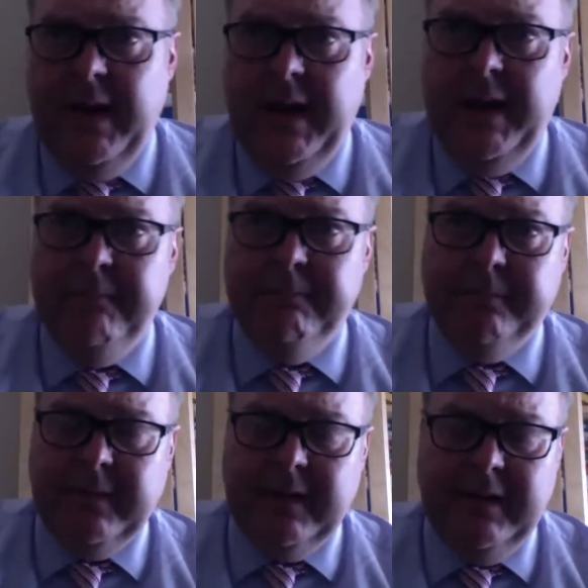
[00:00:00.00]

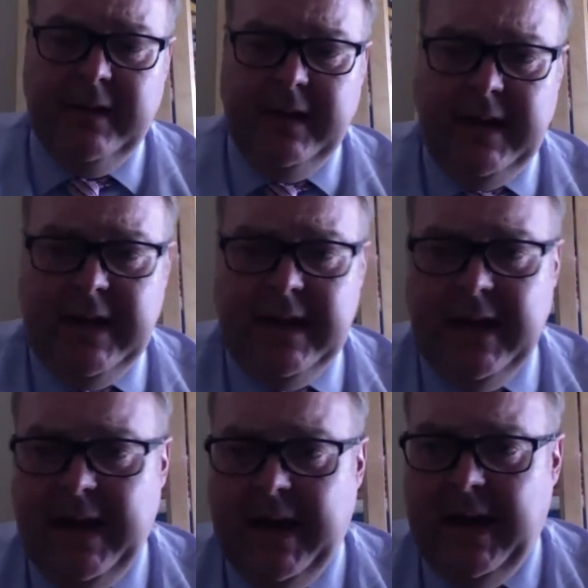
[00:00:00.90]
the